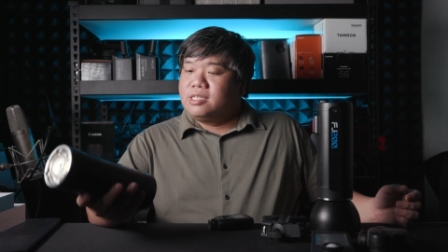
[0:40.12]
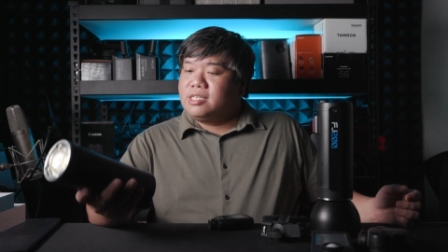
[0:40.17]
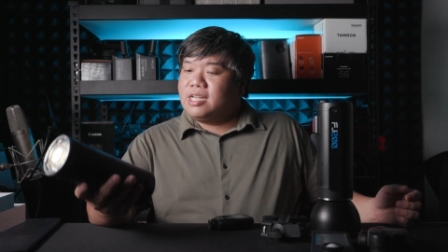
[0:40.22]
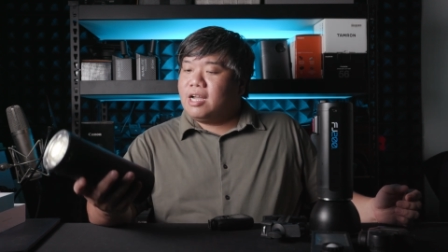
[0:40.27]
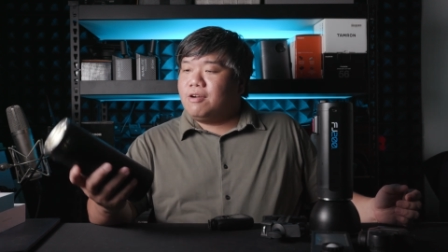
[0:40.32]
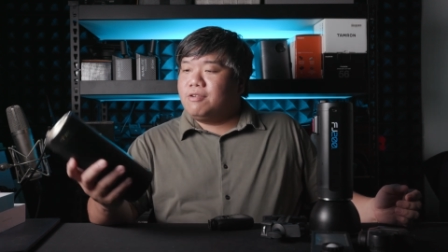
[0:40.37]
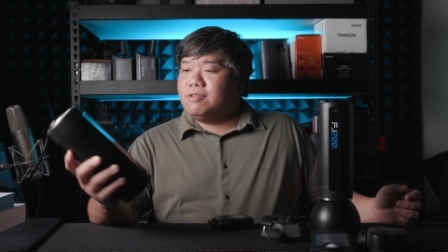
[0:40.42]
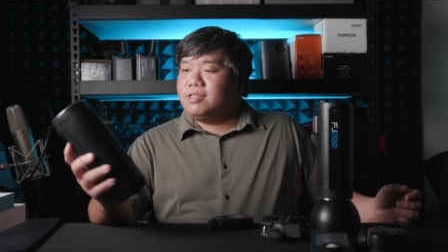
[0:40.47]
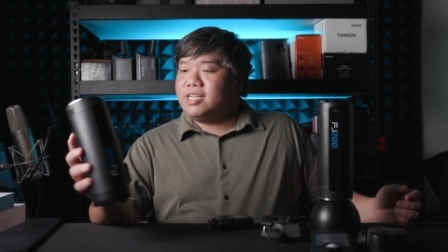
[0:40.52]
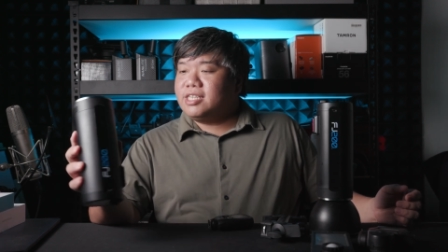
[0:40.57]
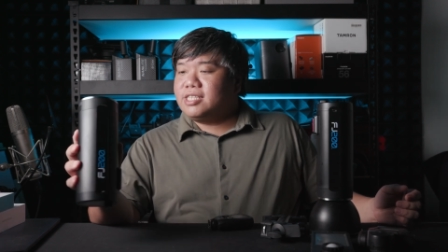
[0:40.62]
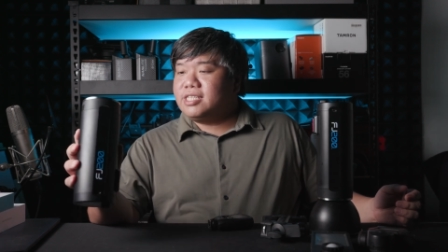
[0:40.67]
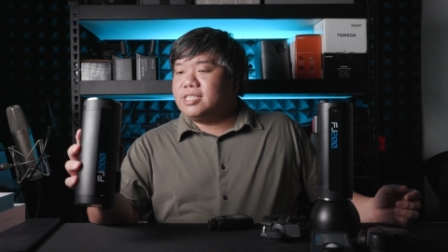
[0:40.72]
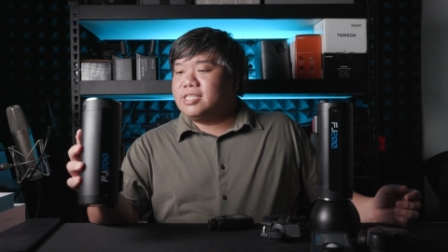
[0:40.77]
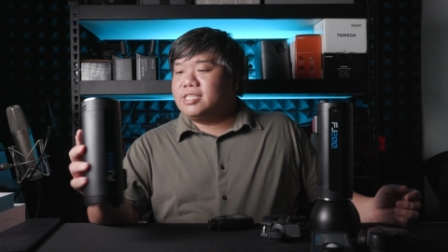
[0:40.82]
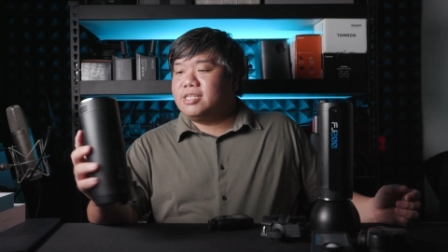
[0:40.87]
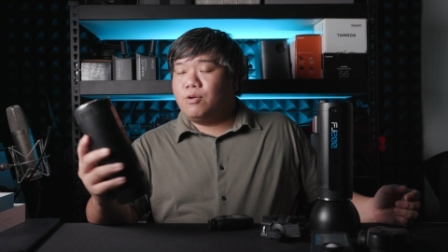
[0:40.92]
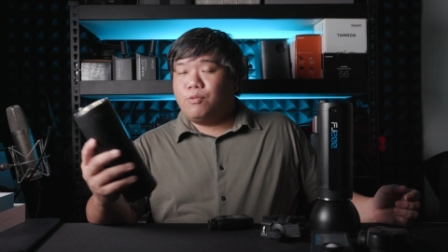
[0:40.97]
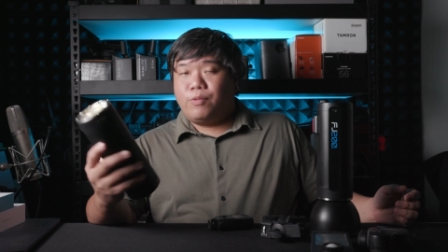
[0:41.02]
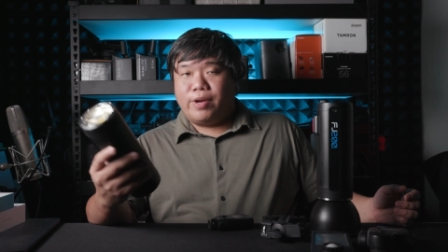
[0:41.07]
Now, this
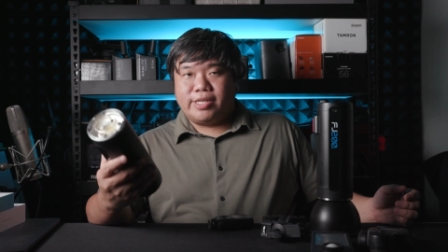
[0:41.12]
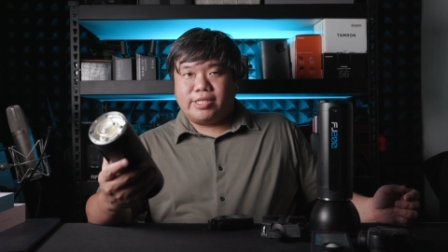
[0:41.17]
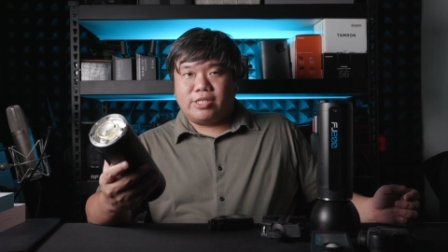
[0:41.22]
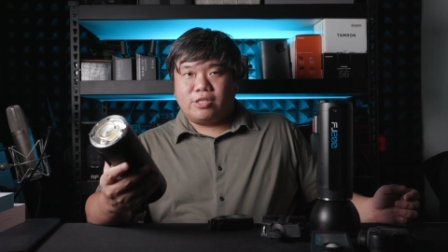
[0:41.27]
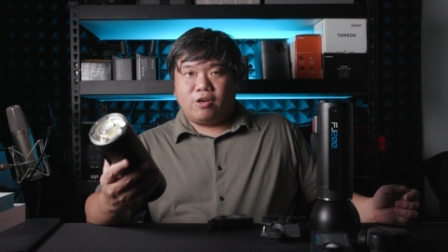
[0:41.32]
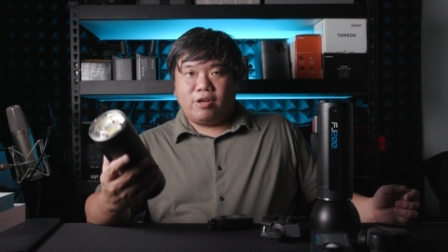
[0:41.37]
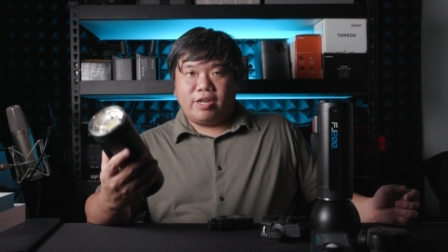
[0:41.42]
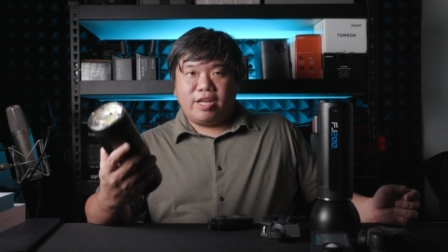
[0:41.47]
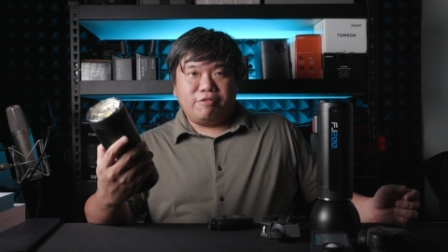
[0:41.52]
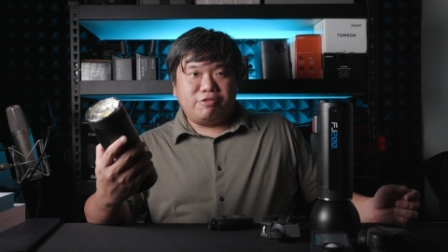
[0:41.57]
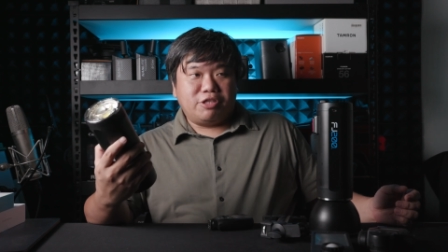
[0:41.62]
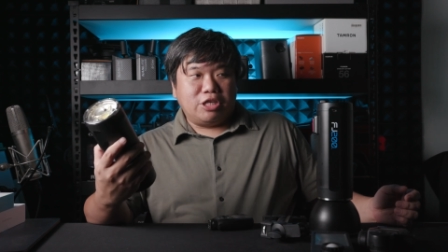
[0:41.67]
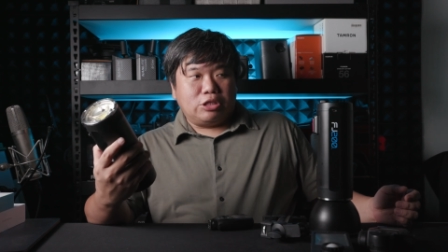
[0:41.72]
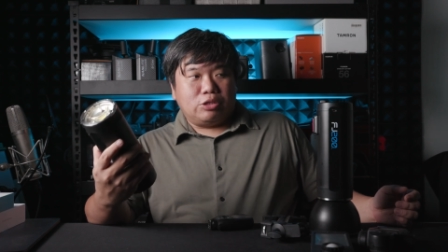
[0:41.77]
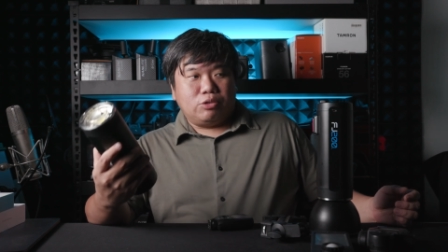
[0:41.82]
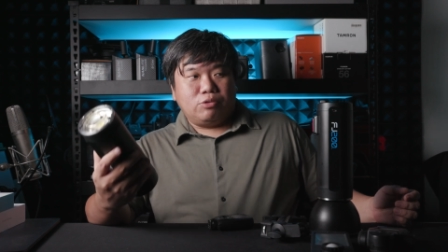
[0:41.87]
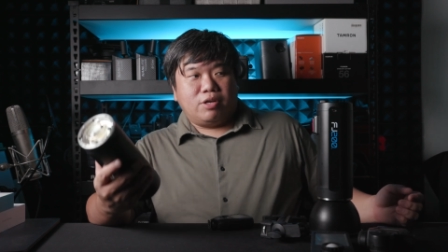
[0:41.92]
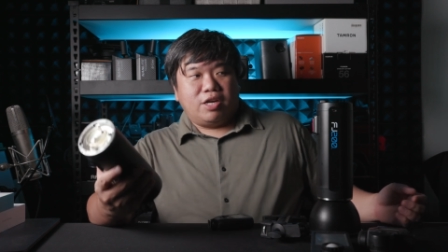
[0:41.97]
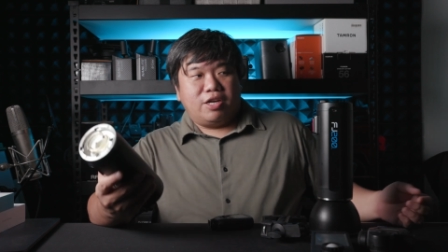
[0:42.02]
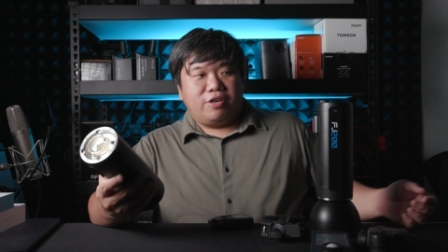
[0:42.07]
is the Westcott F J
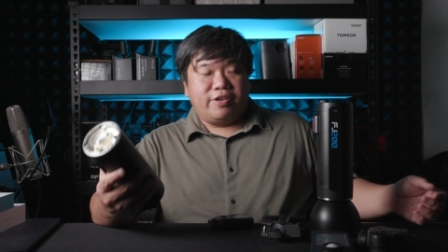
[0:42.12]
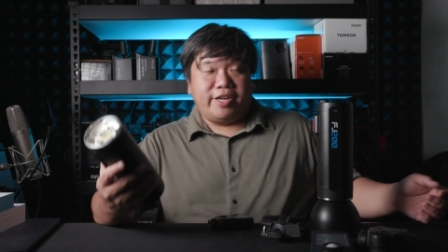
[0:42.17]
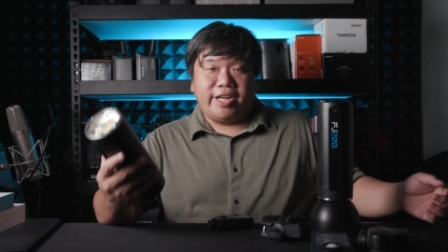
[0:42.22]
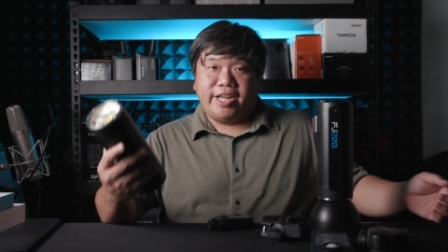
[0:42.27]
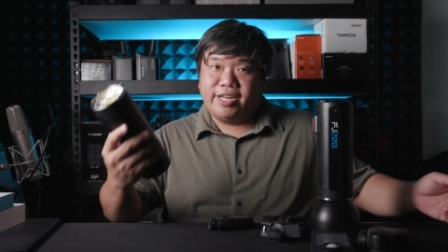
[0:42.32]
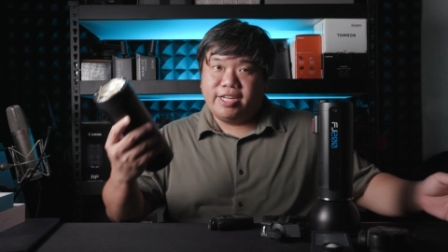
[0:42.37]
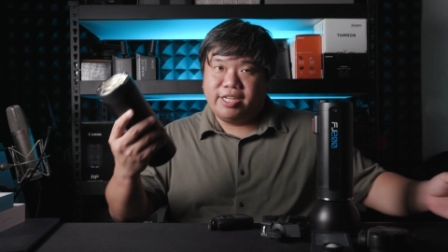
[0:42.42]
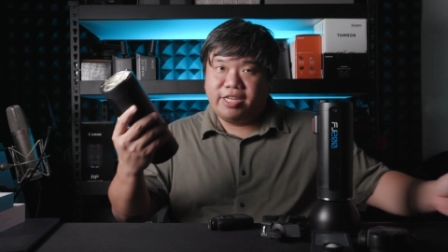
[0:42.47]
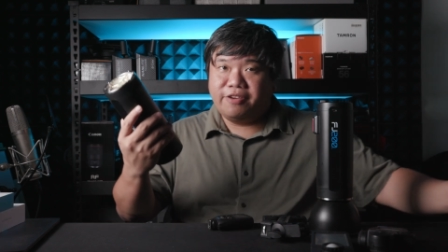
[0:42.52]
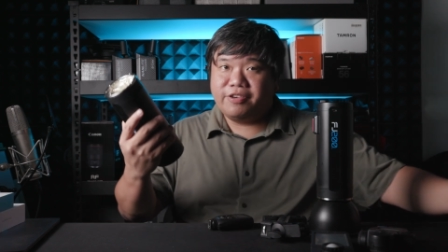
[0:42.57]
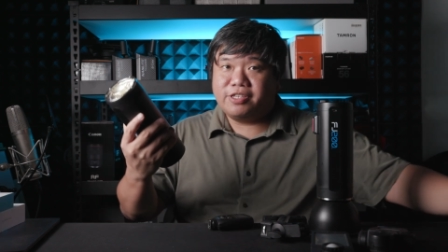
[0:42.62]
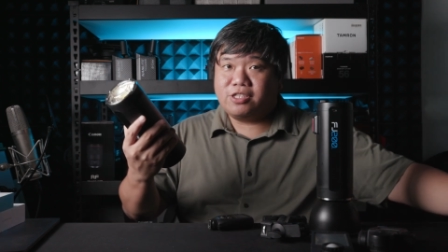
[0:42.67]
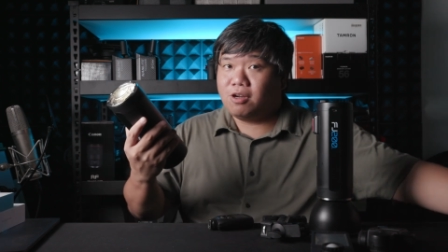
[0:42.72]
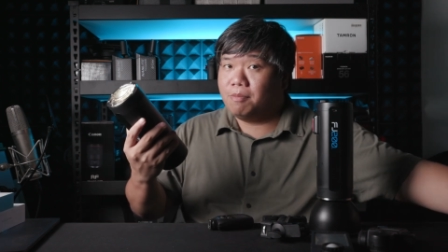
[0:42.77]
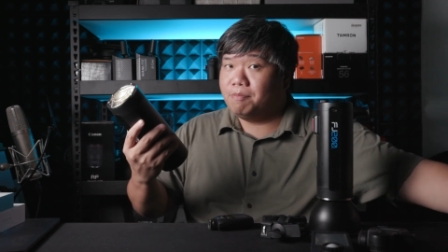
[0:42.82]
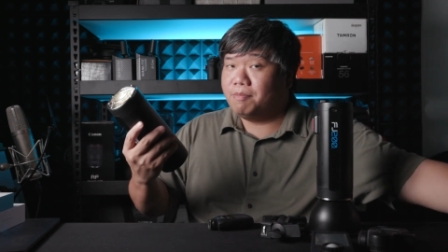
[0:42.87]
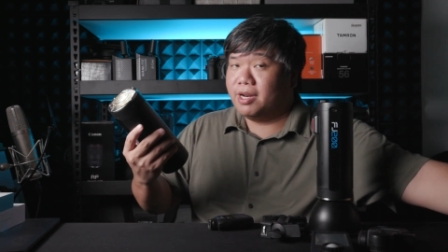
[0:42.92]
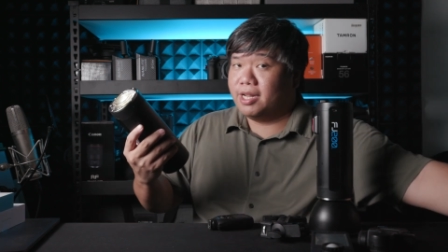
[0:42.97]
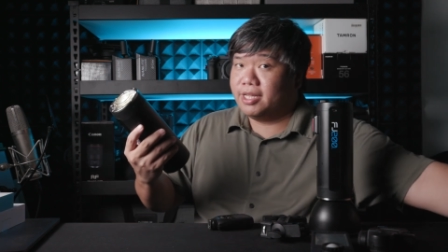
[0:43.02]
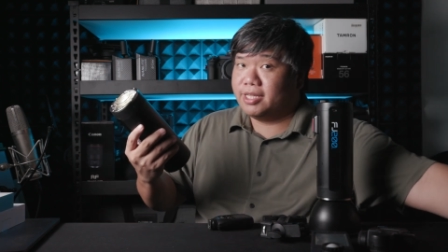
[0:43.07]
two hundred and nearest
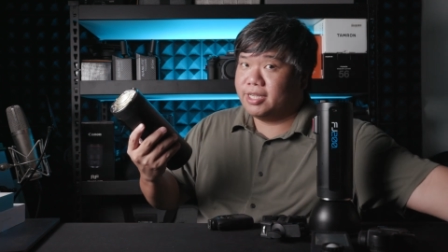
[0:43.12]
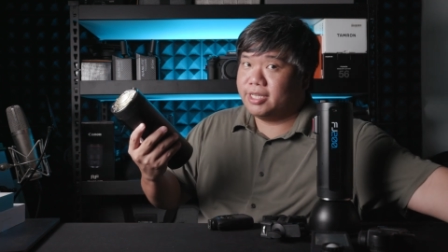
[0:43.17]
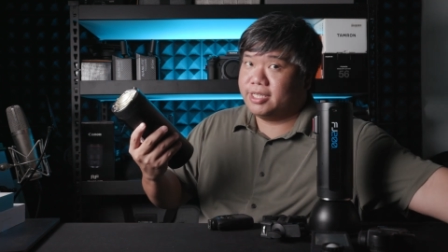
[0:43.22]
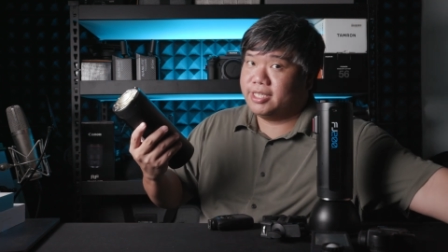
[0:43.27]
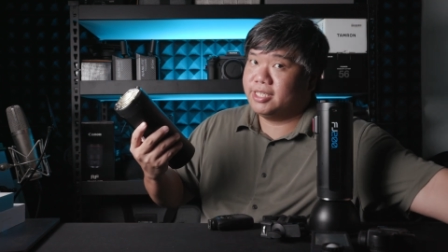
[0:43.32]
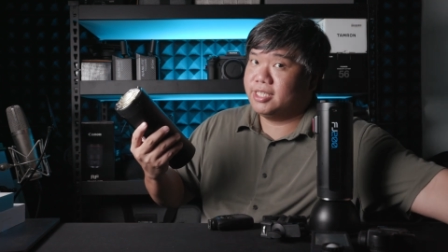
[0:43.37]
competitor